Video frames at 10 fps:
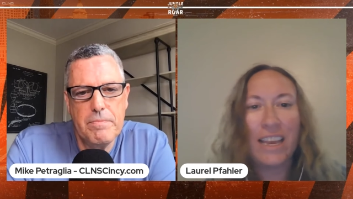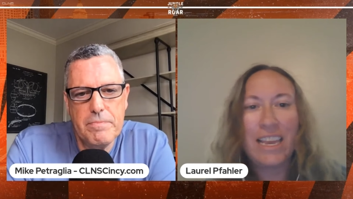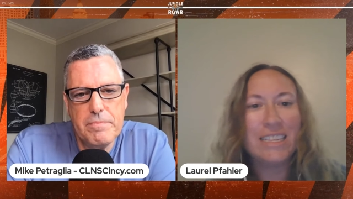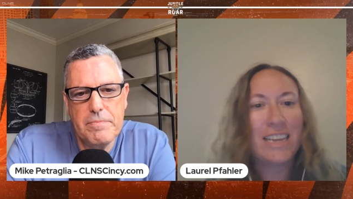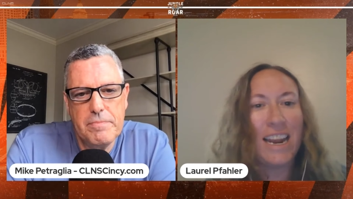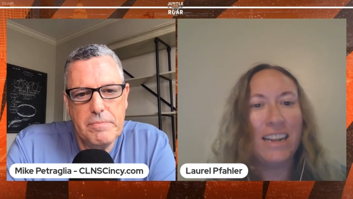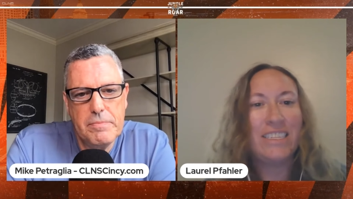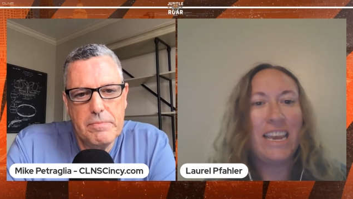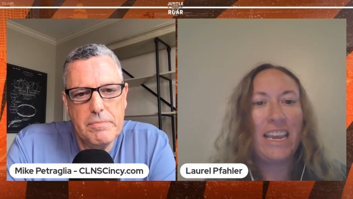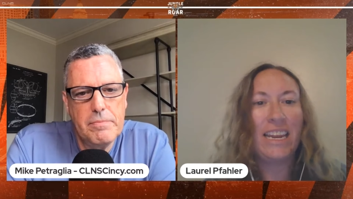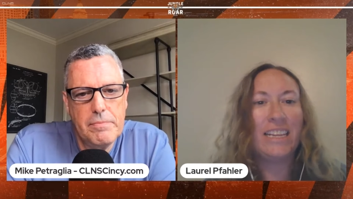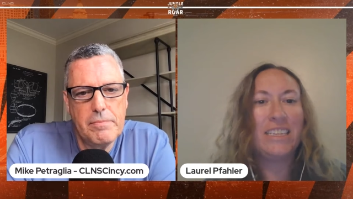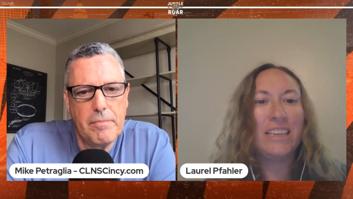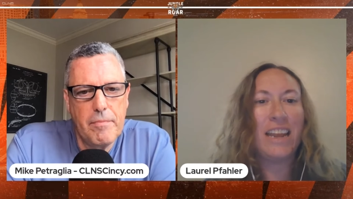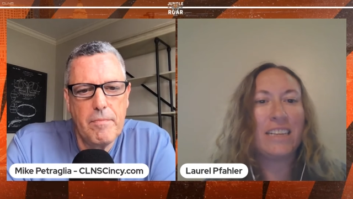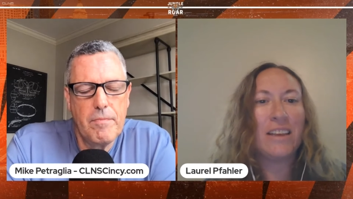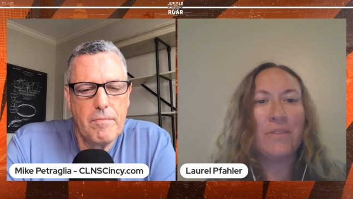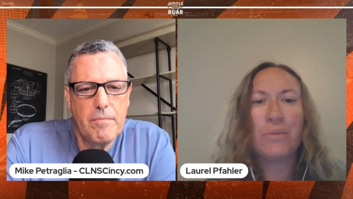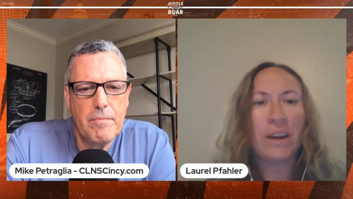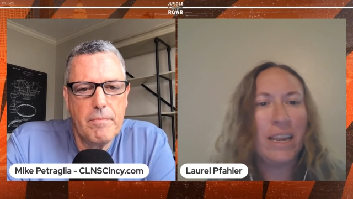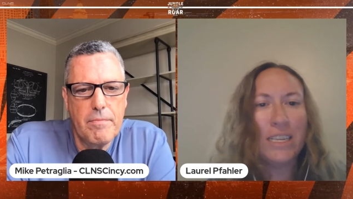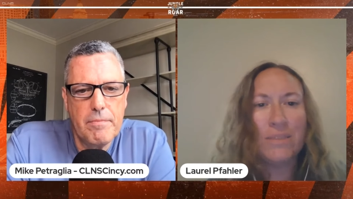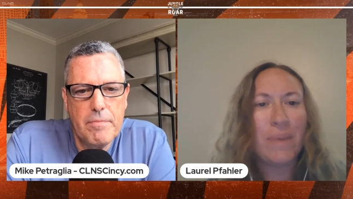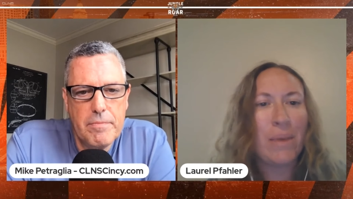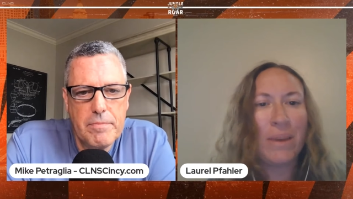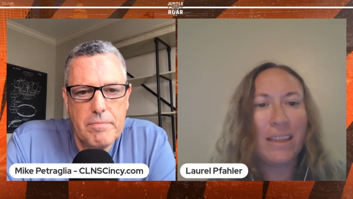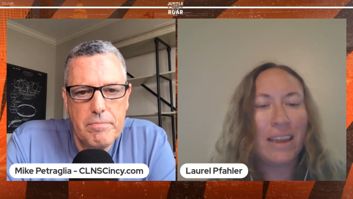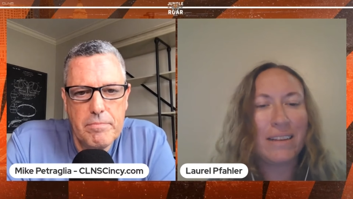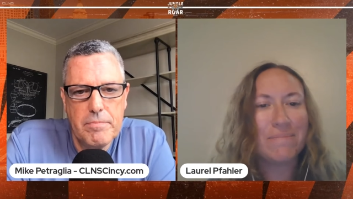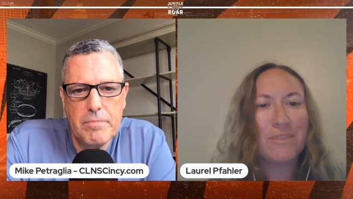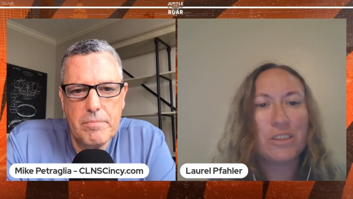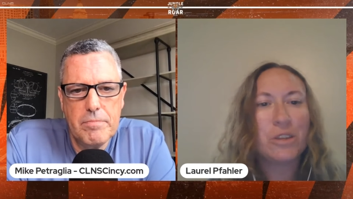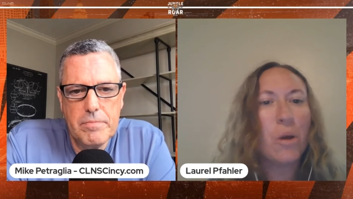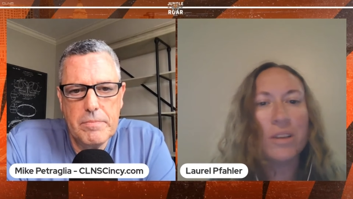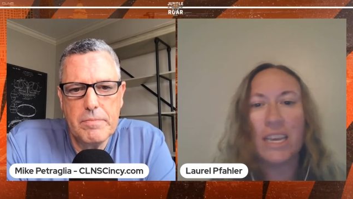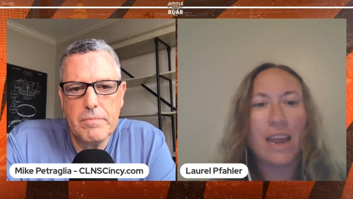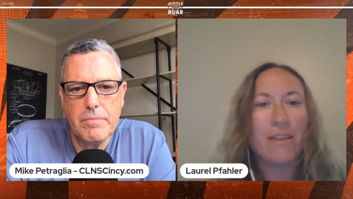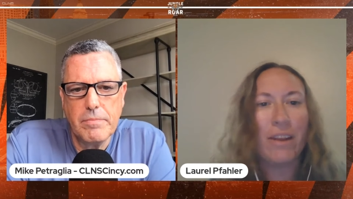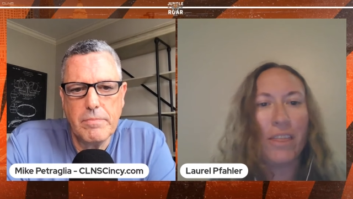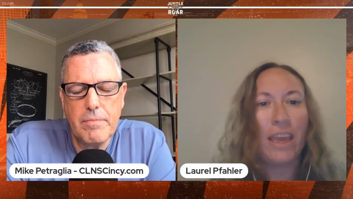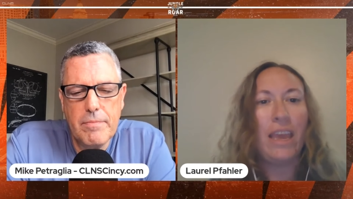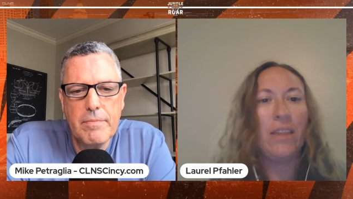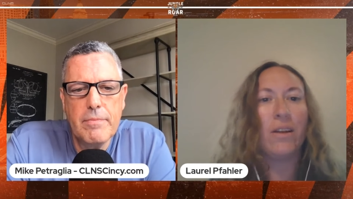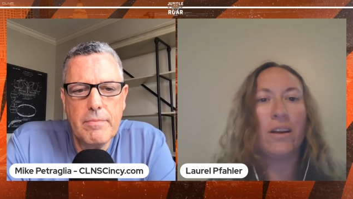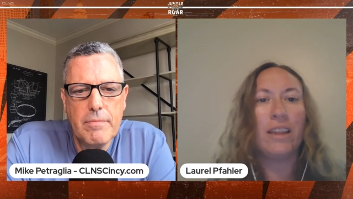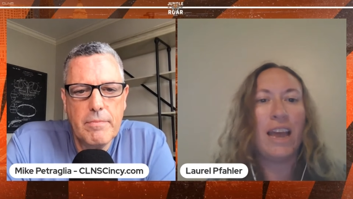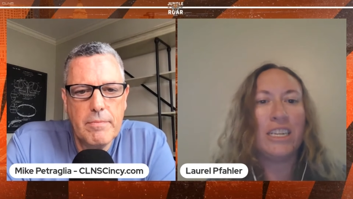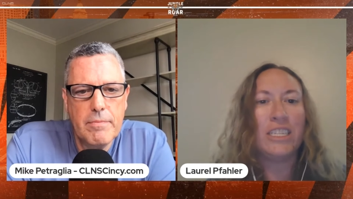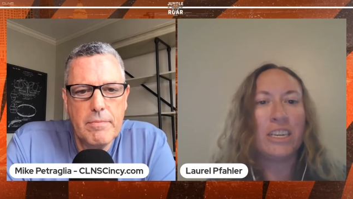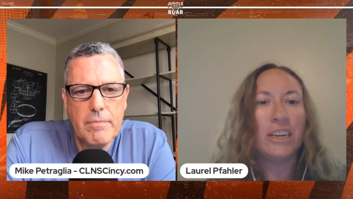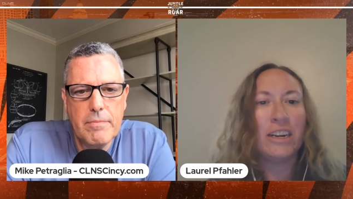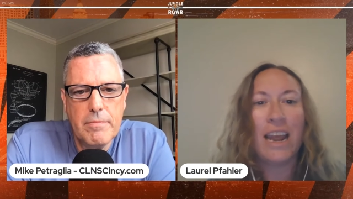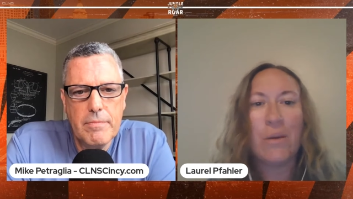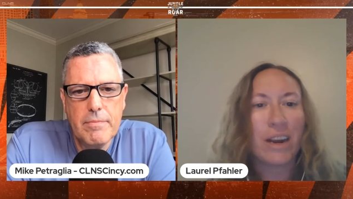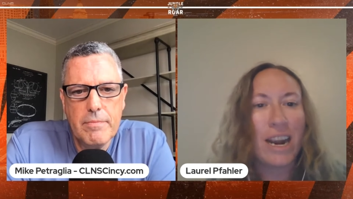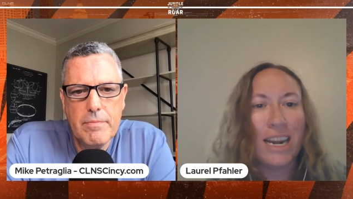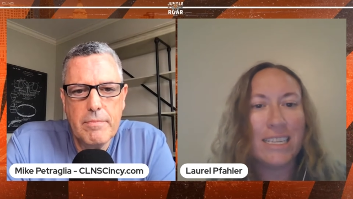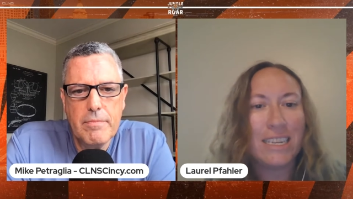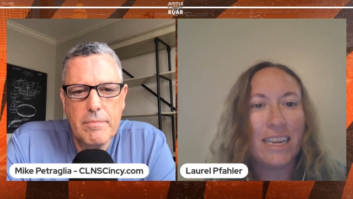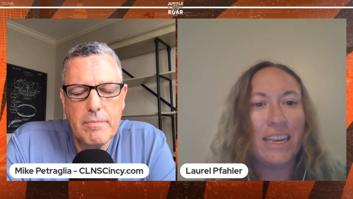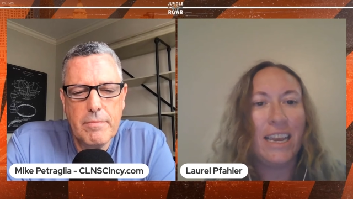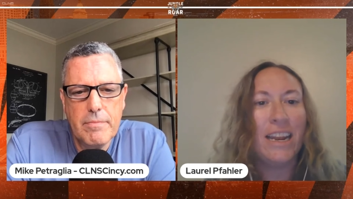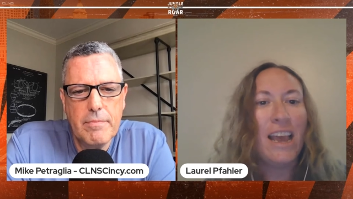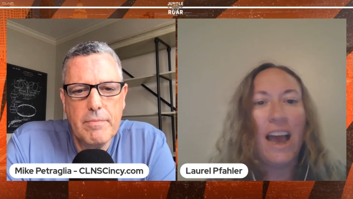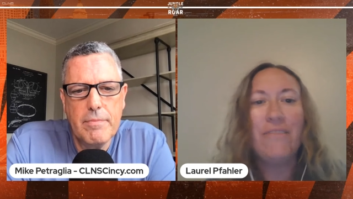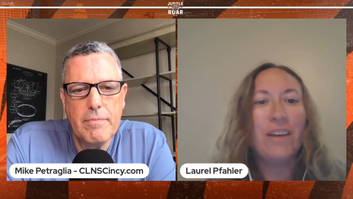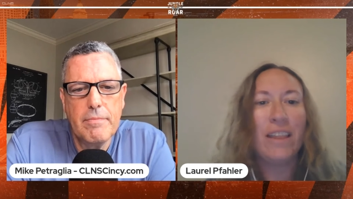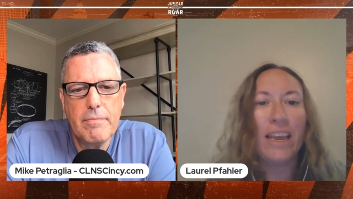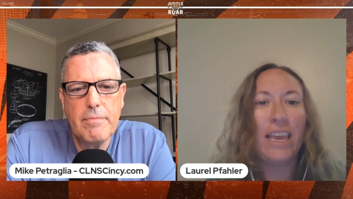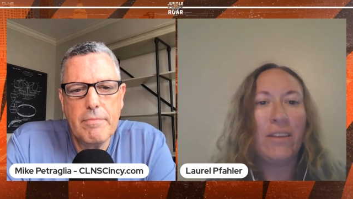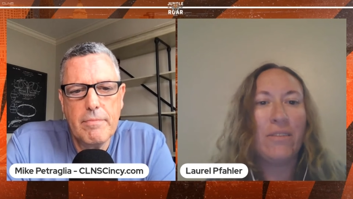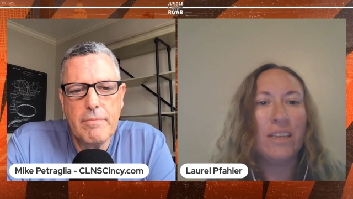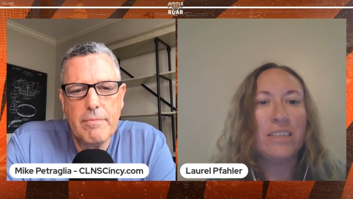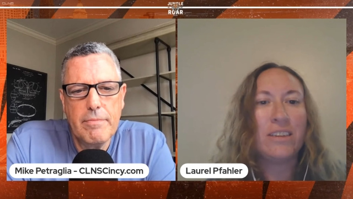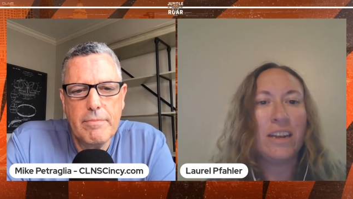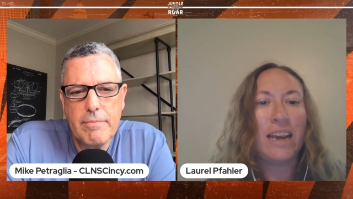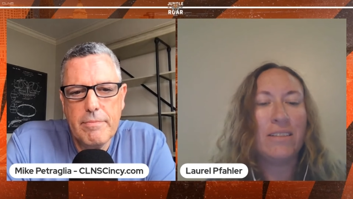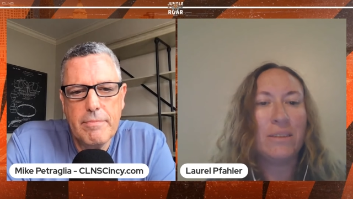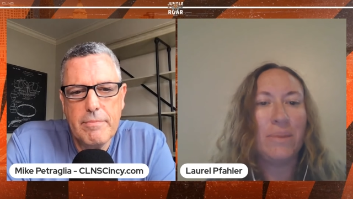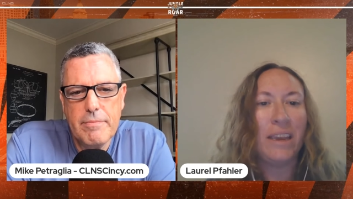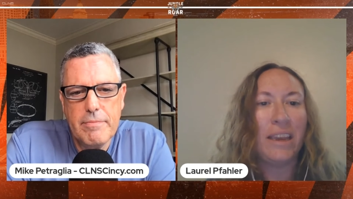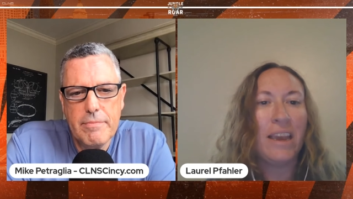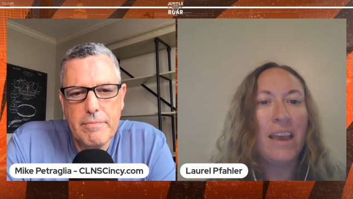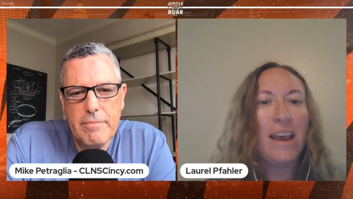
Speaker 1: he's kind of taken it to the next level where he's maybe like soaked in everything he learned last year, and now we're kind of seeing it. I felt like he really stood out to me.